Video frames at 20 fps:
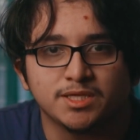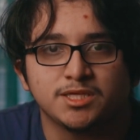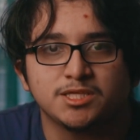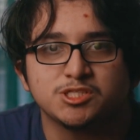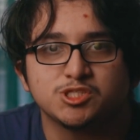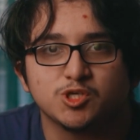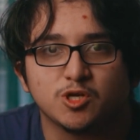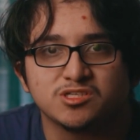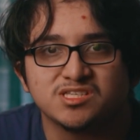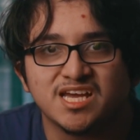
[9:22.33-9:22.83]
and he
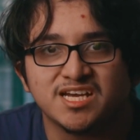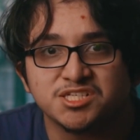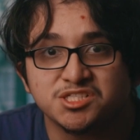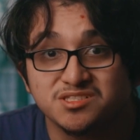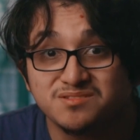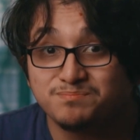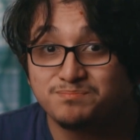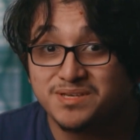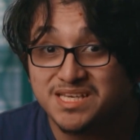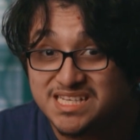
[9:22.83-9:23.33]
starts
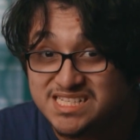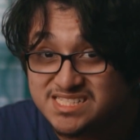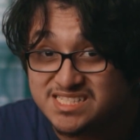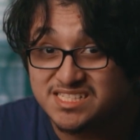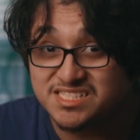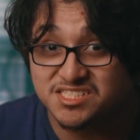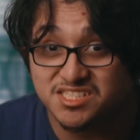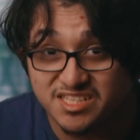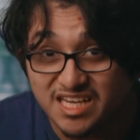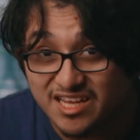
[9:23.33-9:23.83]
actually
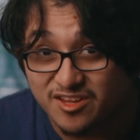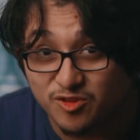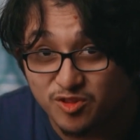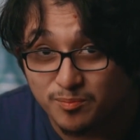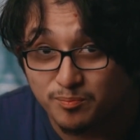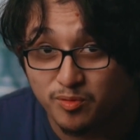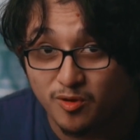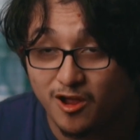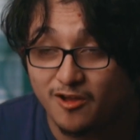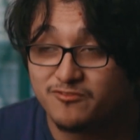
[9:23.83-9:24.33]
piecing together the
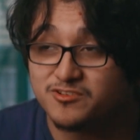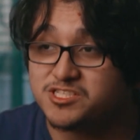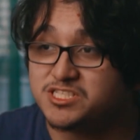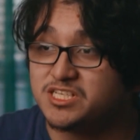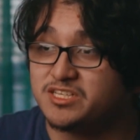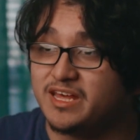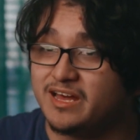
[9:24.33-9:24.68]
prophecy,